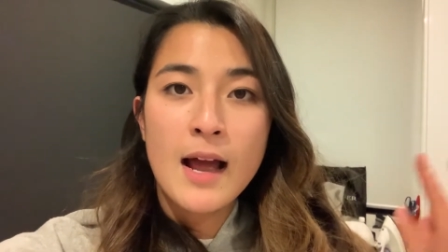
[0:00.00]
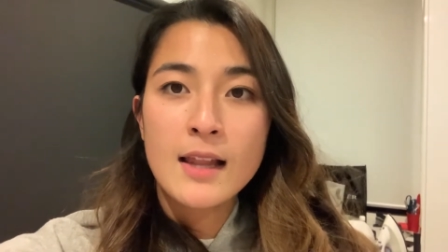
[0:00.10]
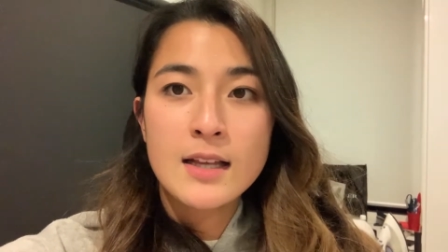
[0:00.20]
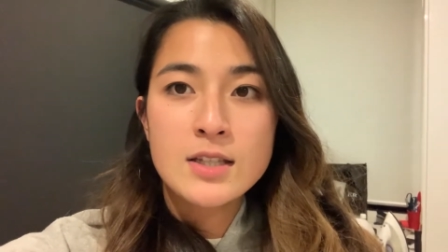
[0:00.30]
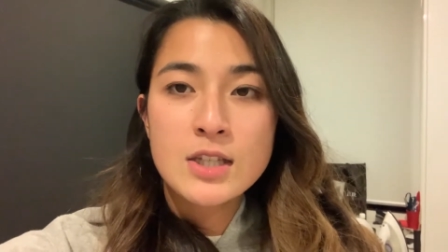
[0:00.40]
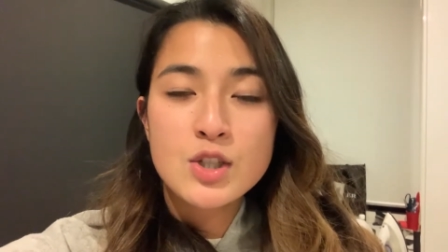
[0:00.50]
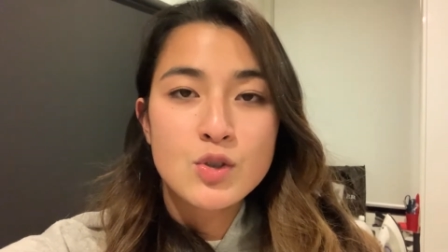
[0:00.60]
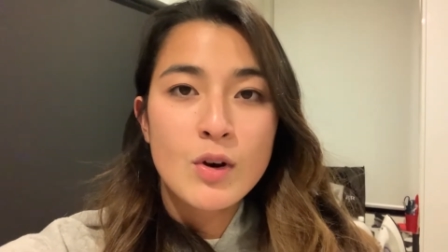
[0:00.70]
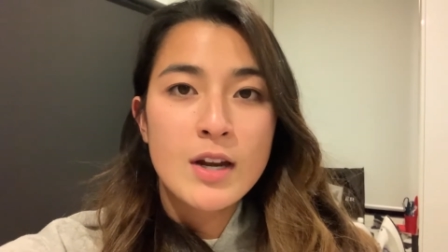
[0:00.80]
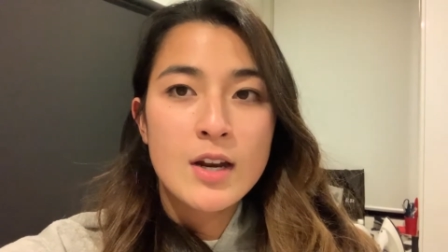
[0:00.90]
Alex
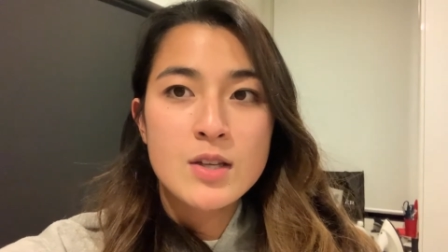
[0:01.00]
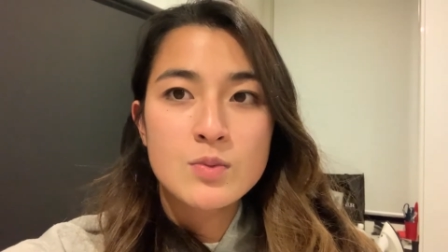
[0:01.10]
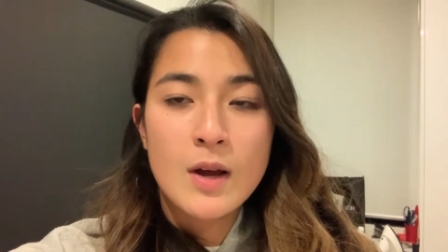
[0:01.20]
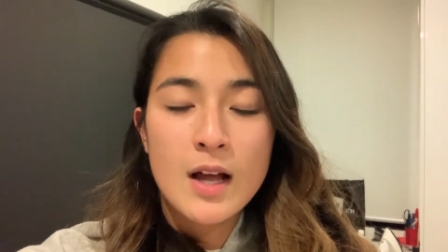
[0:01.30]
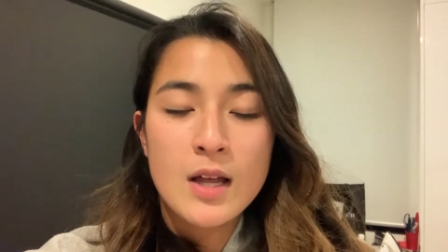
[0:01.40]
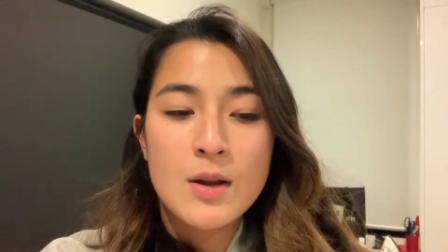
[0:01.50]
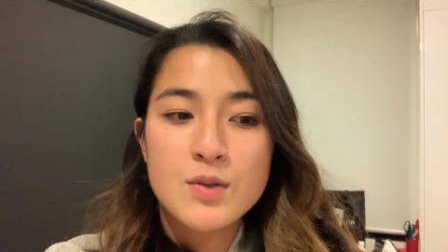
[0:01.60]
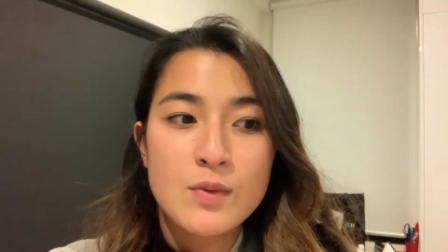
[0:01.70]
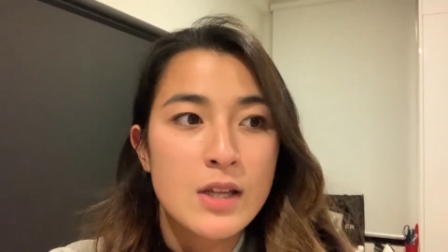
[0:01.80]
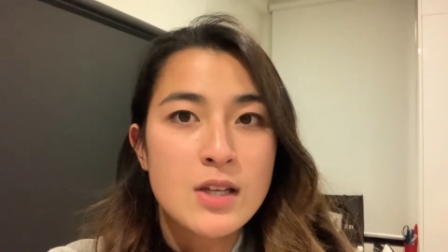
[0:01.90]
enjoyed it as well and I
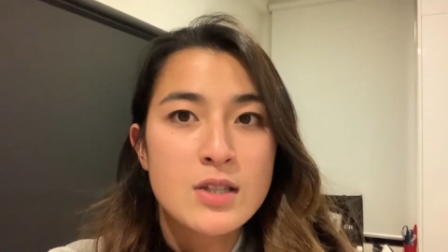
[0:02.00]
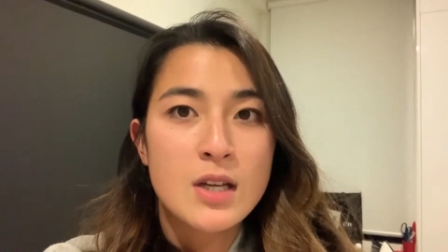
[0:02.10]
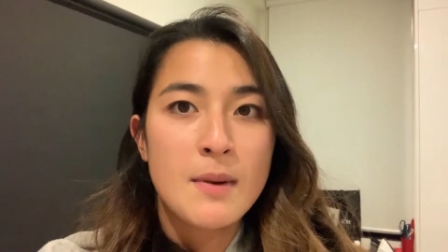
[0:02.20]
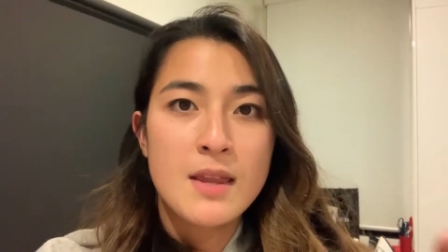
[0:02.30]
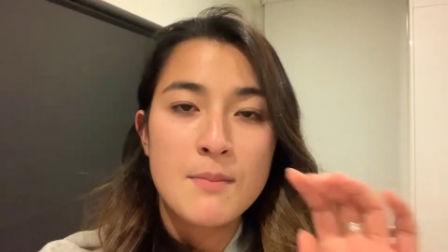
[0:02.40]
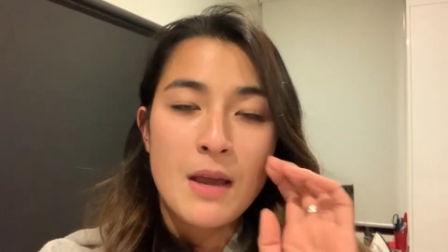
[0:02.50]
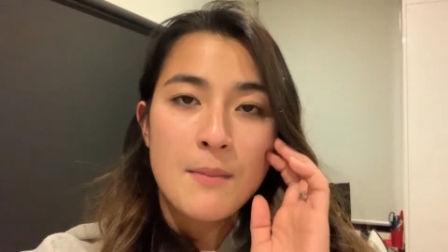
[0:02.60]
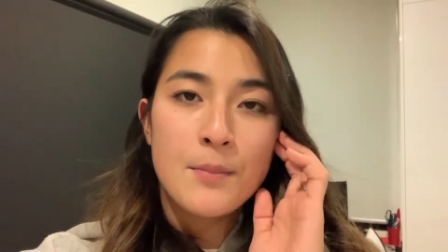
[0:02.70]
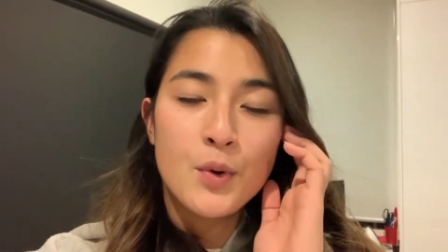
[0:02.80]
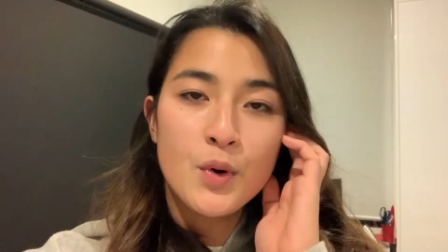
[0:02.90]
was really concerned about them
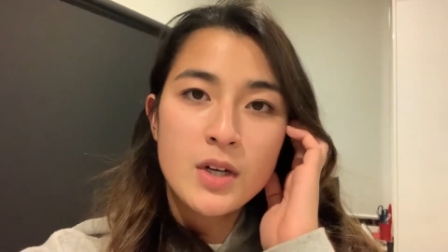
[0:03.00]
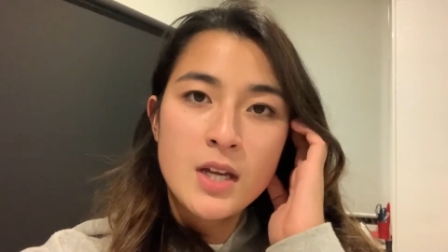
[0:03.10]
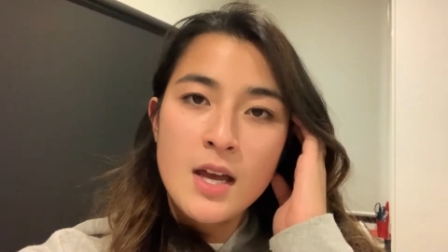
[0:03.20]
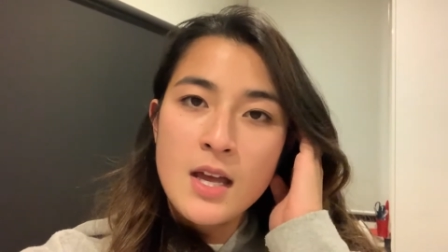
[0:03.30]
being bored